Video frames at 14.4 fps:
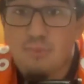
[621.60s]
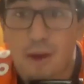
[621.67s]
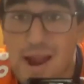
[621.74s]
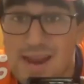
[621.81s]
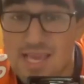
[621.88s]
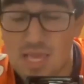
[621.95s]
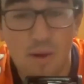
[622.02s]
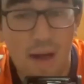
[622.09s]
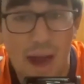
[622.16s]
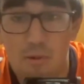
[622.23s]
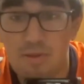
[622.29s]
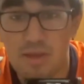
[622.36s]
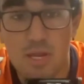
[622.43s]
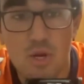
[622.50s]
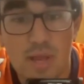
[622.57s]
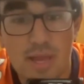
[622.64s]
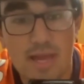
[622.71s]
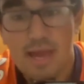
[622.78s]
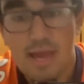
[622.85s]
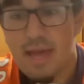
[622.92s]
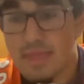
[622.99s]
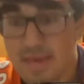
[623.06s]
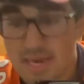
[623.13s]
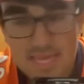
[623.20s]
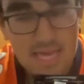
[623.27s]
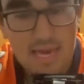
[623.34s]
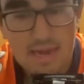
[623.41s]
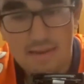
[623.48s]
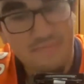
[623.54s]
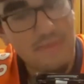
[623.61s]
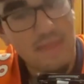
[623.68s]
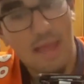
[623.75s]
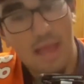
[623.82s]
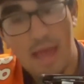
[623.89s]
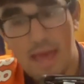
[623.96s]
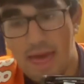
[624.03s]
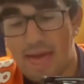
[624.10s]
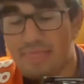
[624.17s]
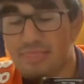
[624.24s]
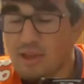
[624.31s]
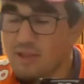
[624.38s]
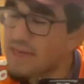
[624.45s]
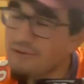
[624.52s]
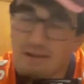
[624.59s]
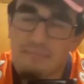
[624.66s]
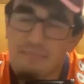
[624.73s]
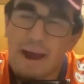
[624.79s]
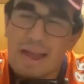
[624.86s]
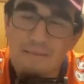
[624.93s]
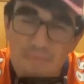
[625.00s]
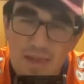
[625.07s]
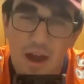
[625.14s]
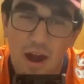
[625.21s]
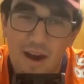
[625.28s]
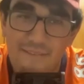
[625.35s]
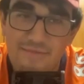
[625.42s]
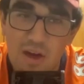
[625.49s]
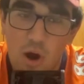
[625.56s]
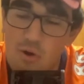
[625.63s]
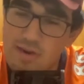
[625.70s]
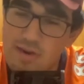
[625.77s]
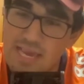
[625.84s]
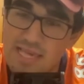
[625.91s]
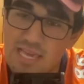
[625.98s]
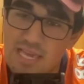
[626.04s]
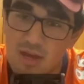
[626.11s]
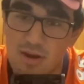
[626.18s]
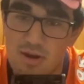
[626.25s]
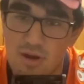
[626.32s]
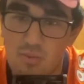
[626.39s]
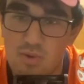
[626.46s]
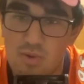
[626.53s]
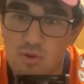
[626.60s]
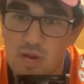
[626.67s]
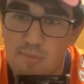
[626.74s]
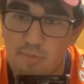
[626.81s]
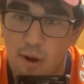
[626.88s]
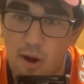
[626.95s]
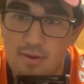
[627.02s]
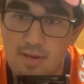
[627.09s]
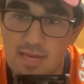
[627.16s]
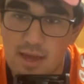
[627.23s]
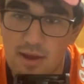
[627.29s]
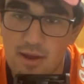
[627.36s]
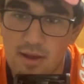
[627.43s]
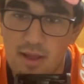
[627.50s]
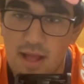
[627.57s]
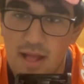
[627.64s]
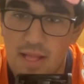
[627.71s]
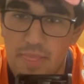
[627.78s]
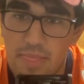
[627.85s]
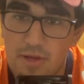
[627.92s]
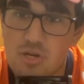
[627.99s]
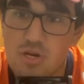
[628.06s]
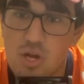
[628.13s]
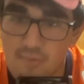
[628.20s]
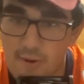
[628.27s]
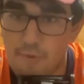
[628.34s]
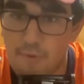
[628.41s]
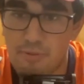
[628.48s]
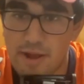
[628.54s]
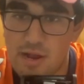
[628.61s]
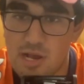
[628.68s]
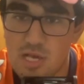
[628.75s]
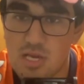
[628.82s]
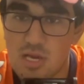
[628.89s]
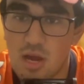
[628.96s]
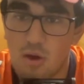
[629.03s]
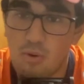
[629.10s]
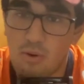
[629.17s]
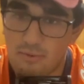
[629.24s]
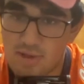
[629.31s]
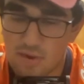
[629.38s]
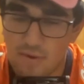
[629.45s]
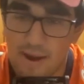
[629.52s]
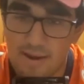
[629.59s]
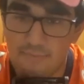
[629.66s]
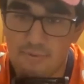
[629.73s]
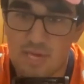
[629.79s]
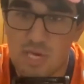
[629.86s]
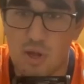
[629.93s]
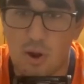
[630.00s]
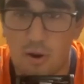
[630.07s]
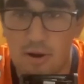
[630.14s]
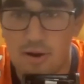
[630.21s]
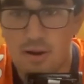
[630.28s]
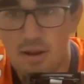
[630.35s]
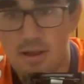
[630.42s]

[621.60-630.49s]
Bryant is still out with injury. This team, they, they remind me of the OKC Thunder when Chris Paul was there. Good role players surrounded with a star.